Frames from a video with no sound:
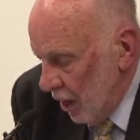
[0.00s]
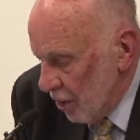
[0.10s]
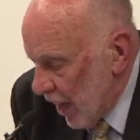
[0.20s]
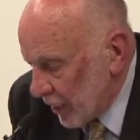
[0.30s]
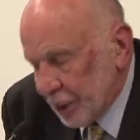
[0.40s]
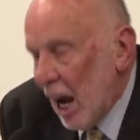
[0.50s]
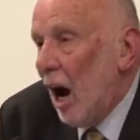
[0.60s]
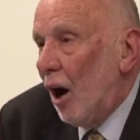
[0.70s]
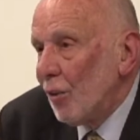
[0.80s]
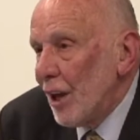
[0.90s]
that's
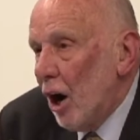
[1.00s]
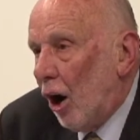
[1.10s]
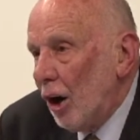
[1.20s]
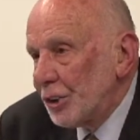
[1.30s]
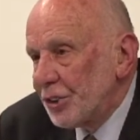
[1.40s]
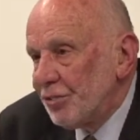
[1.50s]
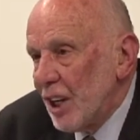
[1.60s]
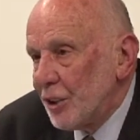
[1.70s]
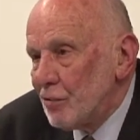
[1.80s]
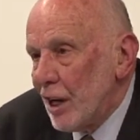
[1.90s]
how the Oz
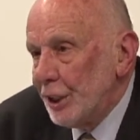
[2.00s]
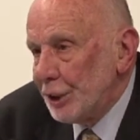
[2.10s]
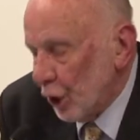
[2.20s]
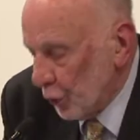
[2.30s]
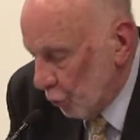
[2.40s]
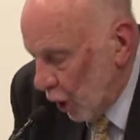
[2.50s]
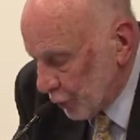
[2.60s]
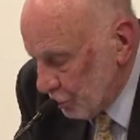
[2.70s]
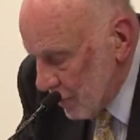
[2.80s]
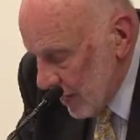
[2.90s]
Federation
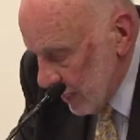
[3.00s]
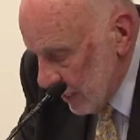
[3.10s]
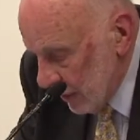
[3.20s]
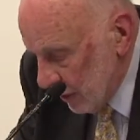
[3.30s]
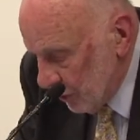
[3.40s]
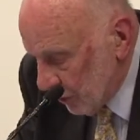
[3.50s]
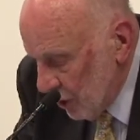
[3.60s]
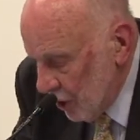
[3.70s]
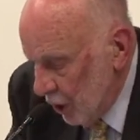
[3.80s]
was made.